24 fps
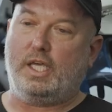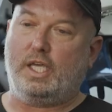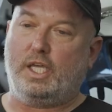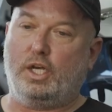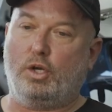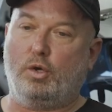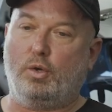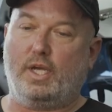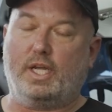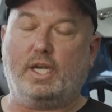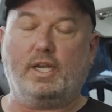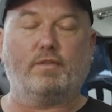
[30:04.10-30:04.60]

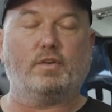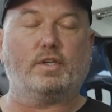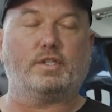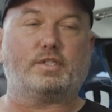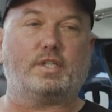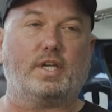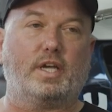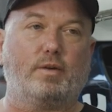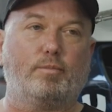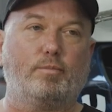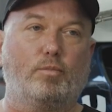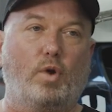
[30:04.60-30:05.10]
you know, any of us
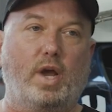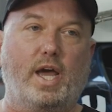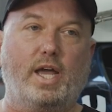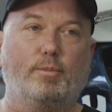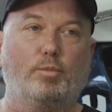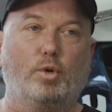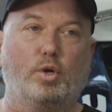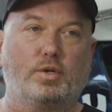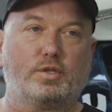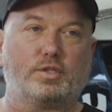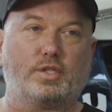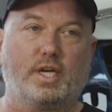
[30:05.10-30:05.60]
that
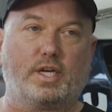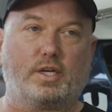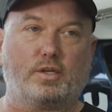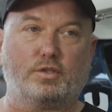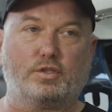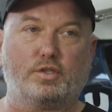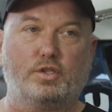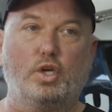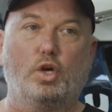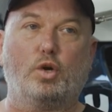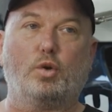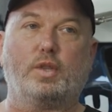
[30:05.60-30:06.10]
ride
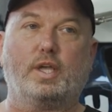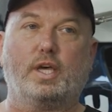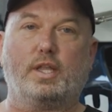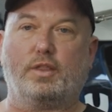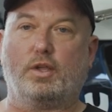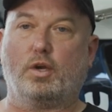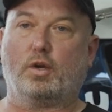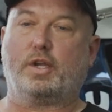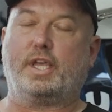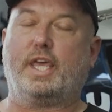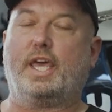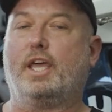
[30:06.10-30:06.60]
motorcycles know that
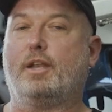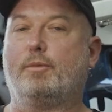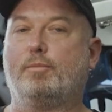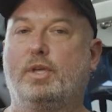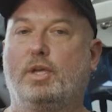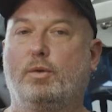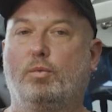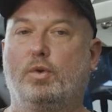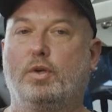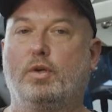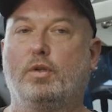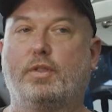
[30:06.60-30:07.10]
there can
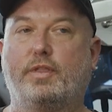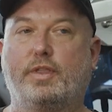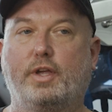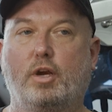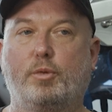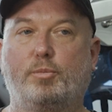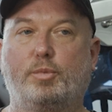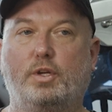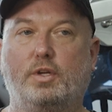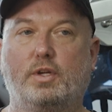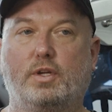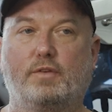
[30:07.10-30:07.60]
be real
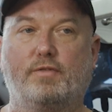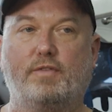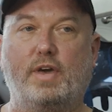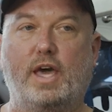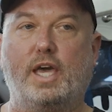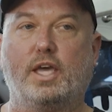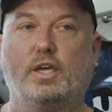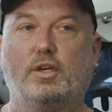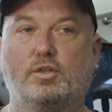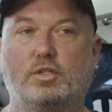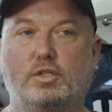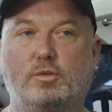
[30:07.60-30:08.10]
therapeutic
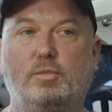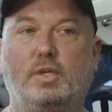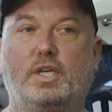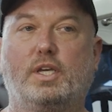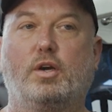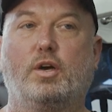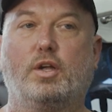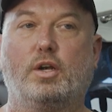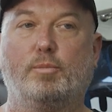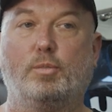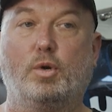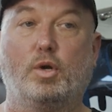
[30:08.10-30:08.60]
value to
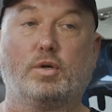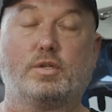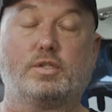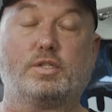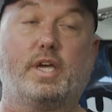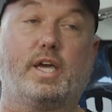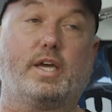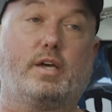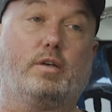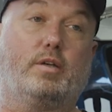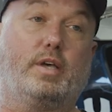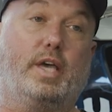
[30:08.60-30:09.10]
being on a
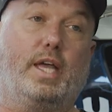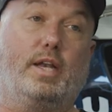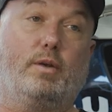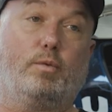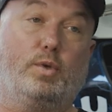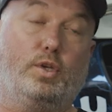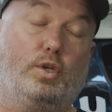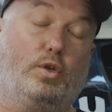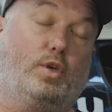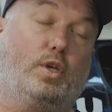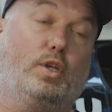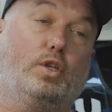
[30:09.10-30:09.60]
motorcycle. And
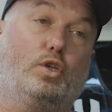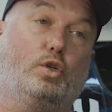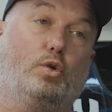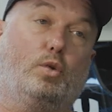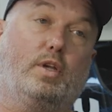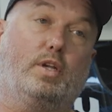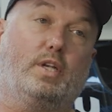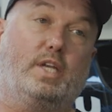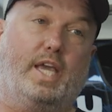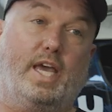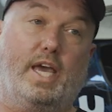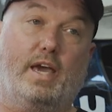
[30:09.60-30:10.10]
when you can do
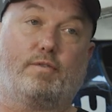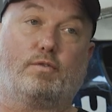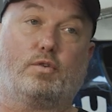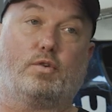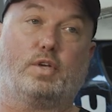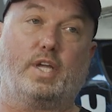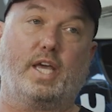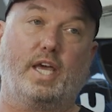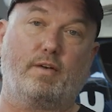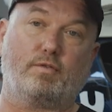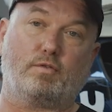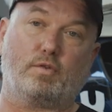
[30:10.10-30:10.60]
it day after
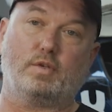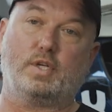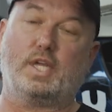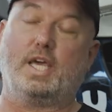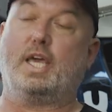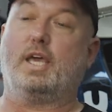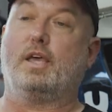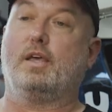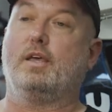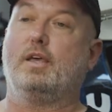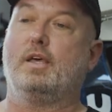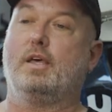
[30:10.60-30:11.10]
day after
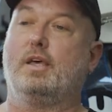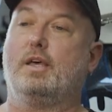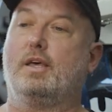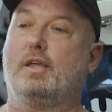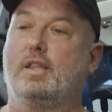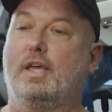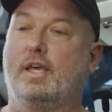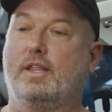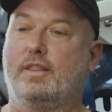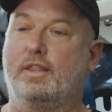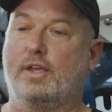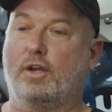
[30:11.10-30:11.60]
day,
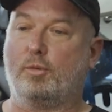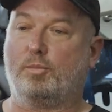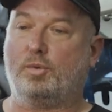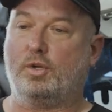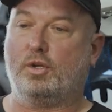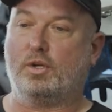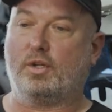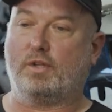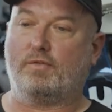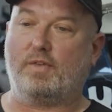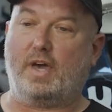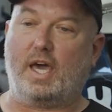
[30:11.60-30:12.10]
that
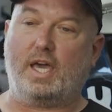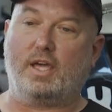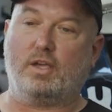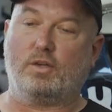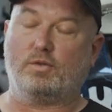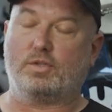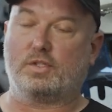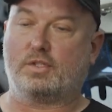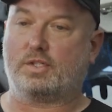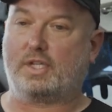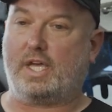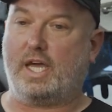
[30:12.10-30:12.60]
therapeutic
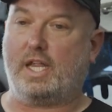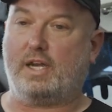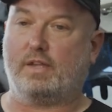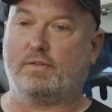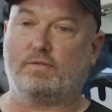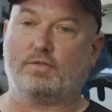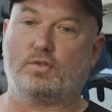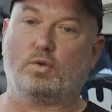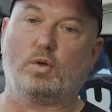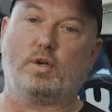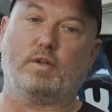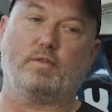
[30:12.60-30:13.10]
value just kind
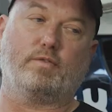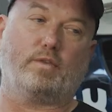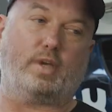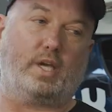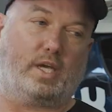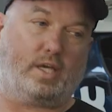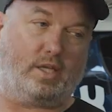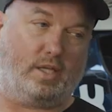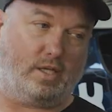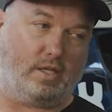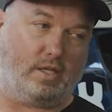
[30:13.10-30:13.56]
of sort of like